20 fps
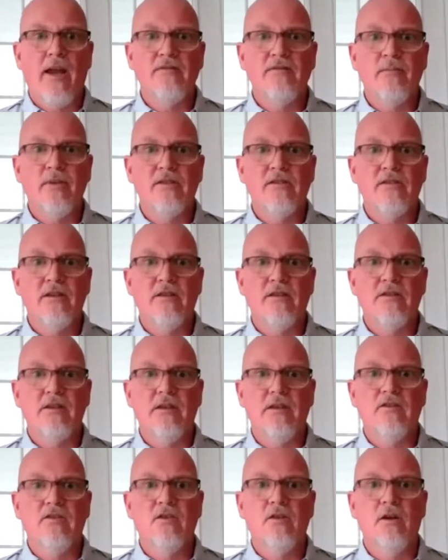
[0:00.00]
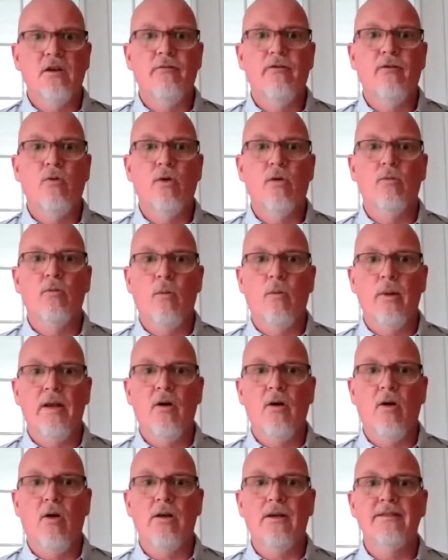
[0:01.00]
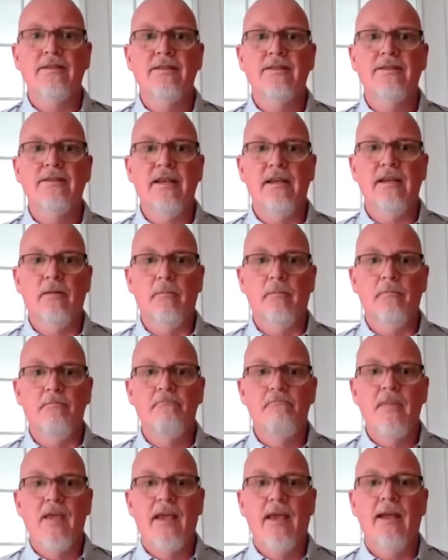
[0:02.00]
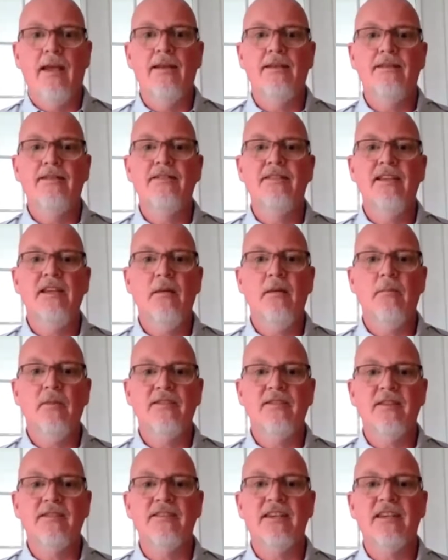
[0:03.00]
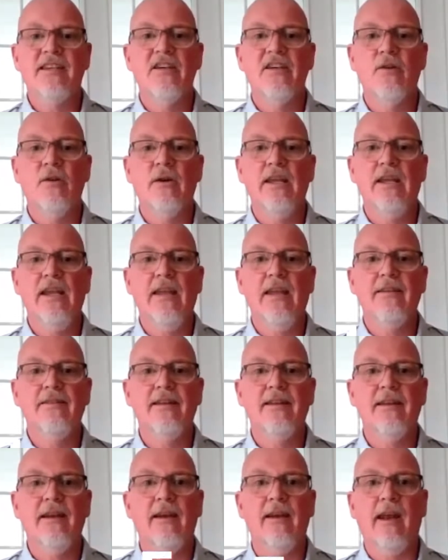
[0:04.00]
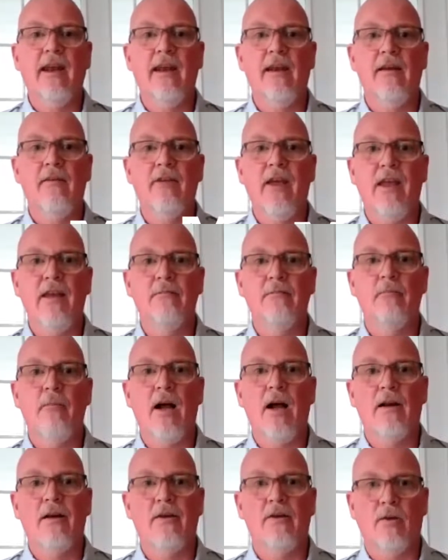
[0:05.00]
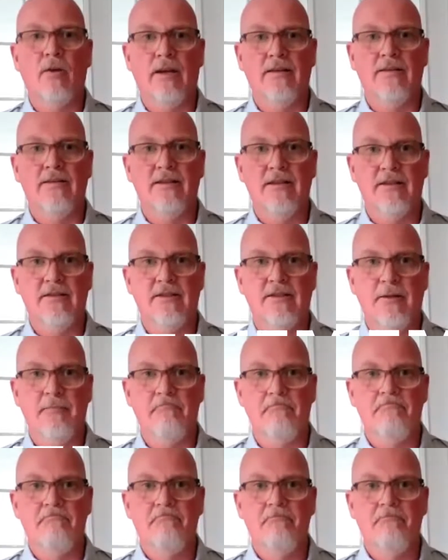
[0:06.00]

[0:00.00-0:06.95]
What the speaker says: businesses could afford what we call a SIEM. And a SIEM is a security incident and event monitoring system.